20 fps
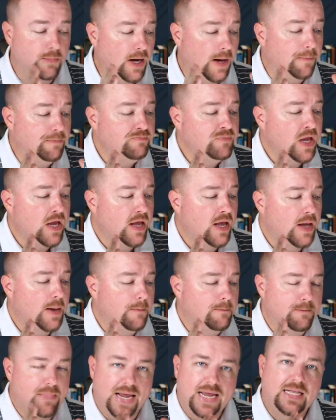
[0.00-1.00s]
But
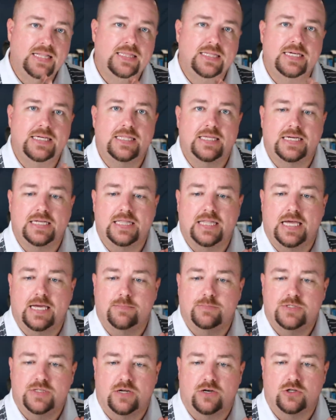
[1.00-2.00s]
mainly, the
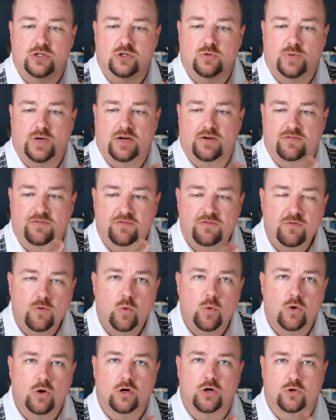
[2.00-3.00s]
claim centers around
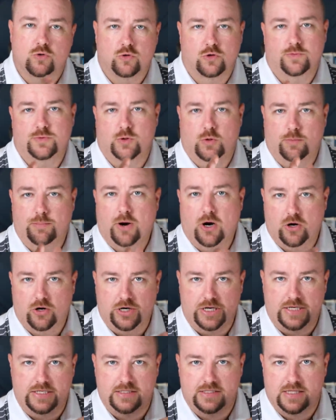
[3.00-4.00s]
four groups or
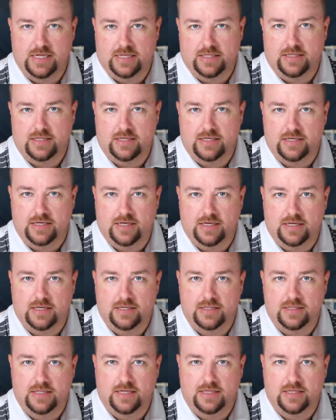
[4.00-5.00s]
parties that they
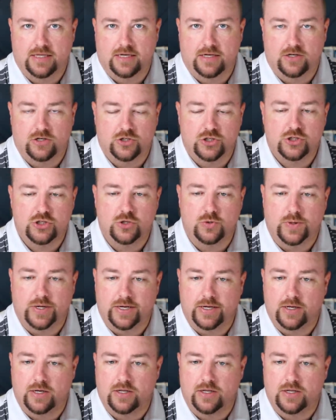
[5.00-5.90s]
are suing.